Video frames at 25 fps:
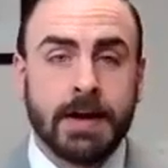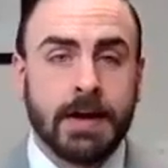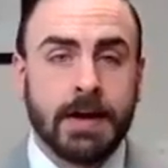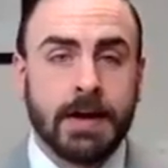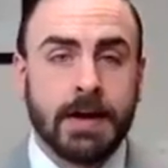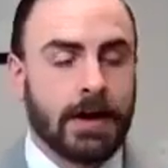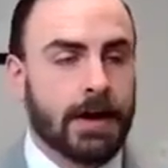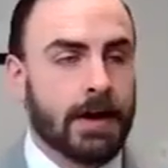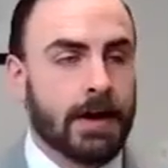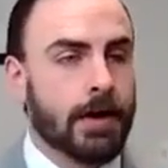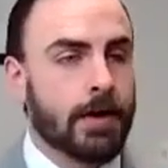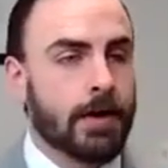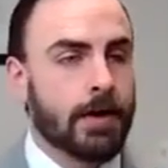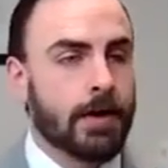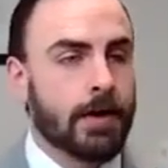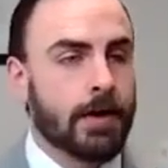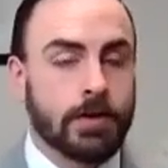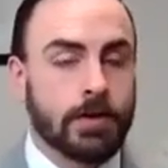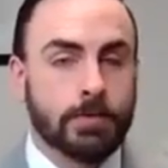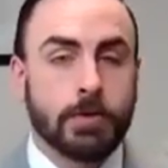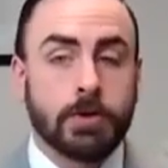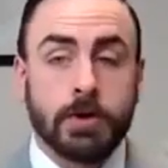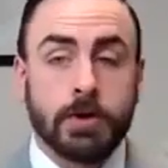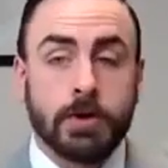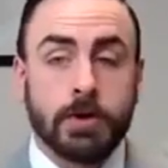Another
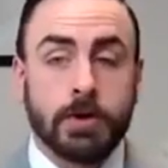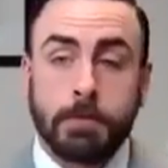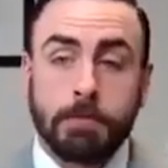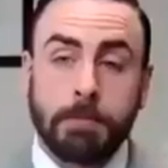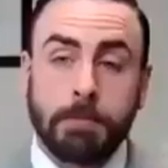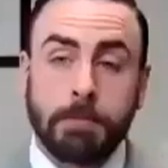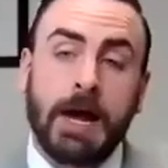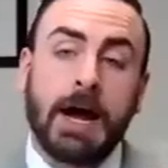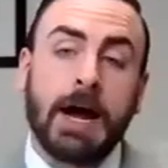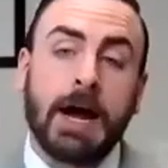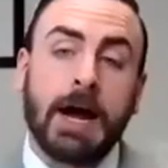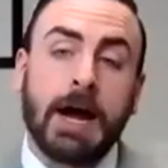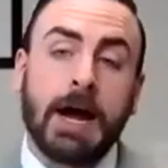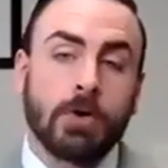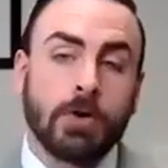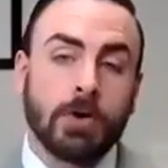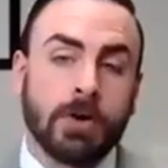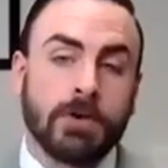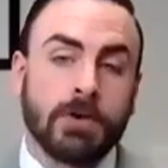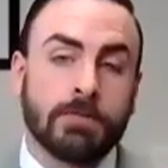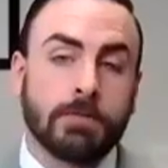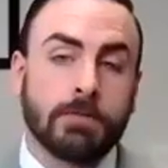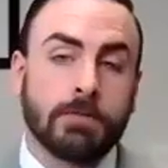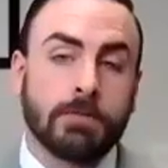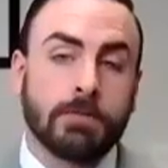book called The Power of
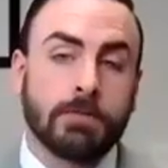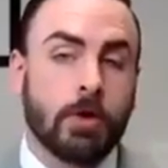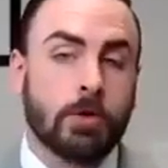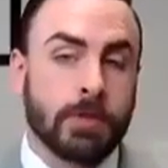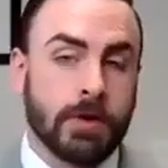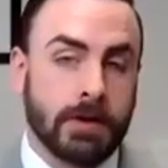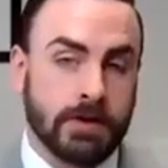Moments.